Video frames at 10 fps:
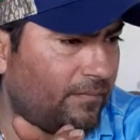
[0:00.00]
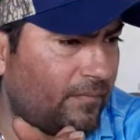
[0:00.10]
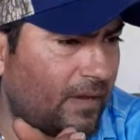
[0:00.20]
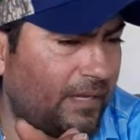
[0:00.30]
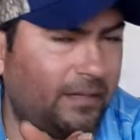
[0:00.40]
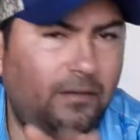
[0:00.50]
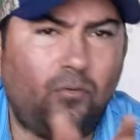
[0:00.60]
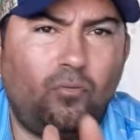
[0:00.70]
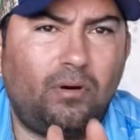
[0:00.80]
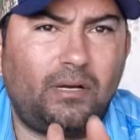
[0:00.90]
I
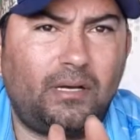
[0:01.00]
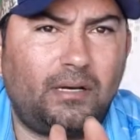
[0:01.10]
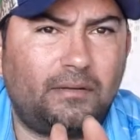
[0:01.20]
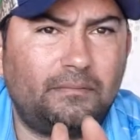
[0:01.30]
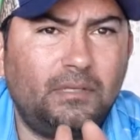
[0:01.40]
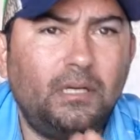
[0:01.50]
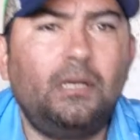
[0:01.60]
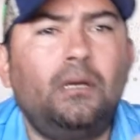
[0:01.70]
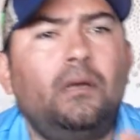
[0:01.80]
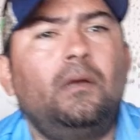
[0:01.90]
didn't wanna.
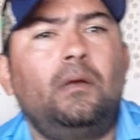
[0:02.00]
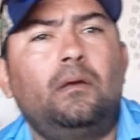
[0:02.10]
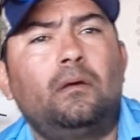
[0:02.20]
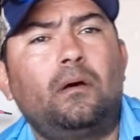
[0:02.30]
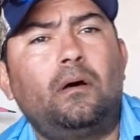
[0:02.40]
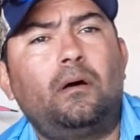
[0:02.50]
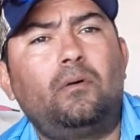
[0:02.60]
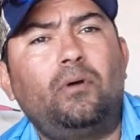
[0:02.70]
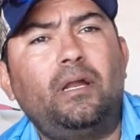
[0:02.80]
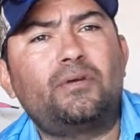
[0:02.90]

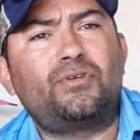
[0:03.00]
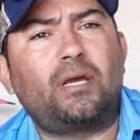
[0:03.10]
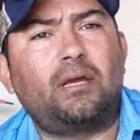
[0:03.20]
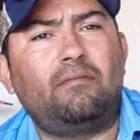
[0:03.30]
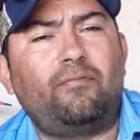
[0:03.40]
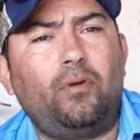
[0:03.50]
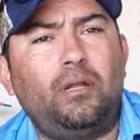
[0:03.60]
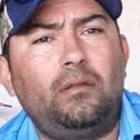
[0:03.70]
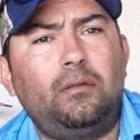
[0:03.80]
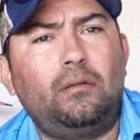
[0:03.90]
Wait a second,
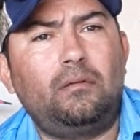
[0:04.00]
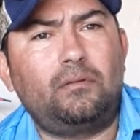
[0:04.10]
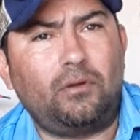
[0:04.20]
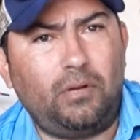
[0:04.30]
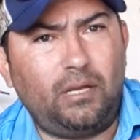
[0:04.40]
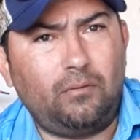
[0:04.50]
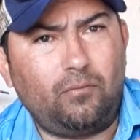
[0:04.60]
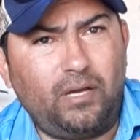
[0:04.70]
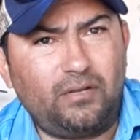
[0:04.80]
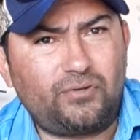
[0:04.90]
friend. Tony,
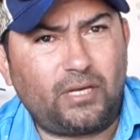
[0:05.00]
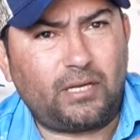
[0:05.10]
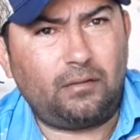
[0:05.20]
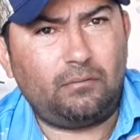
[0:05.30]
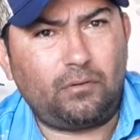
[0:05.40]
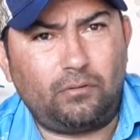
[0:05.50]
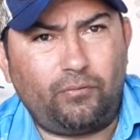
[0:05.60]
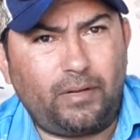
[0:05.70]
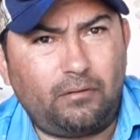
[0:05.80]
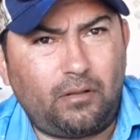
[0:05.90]
wait a second. Don't
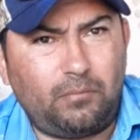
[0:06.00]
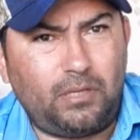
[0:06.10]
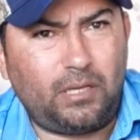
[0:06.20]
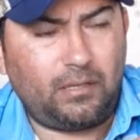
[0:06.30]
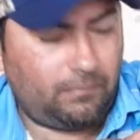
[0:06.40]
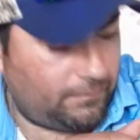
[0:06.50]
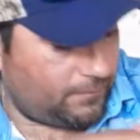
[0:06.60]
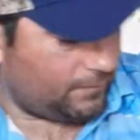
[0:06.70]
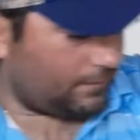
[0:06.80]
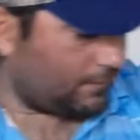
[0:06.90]
drown on me yet.
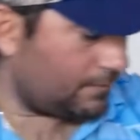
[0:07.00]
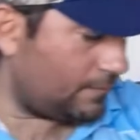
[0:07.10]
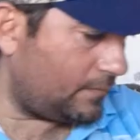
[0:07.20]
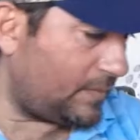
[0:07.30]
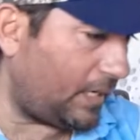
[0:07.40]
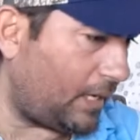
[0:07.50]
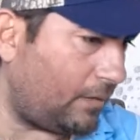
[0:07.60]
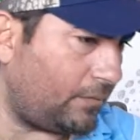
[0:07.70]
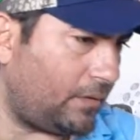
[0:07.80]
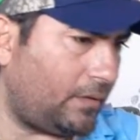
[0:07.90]
Take
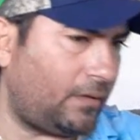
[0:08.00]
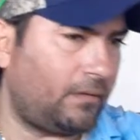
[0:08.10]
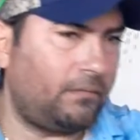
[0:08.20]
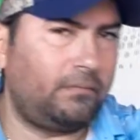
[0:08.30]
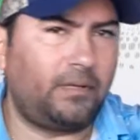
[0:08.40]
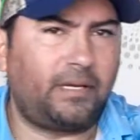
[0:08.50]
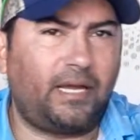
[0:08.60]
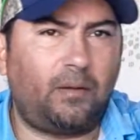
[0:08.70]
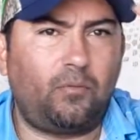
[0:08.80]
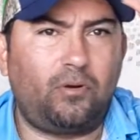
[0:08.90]
out the
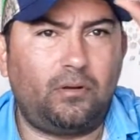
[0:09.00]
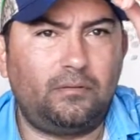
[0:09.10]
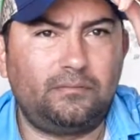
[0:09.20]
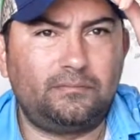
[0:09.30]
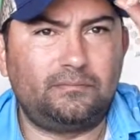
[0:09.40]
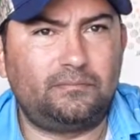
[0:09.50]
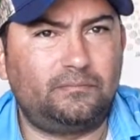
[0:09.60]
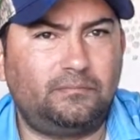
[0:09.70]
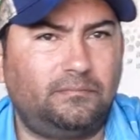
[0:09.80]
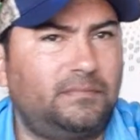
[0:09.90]
camera.
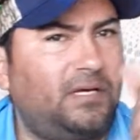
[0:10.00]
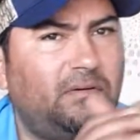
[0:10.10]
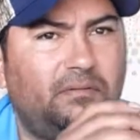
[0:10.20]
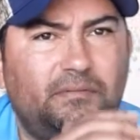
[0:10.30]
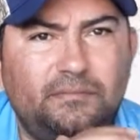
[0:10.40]
No.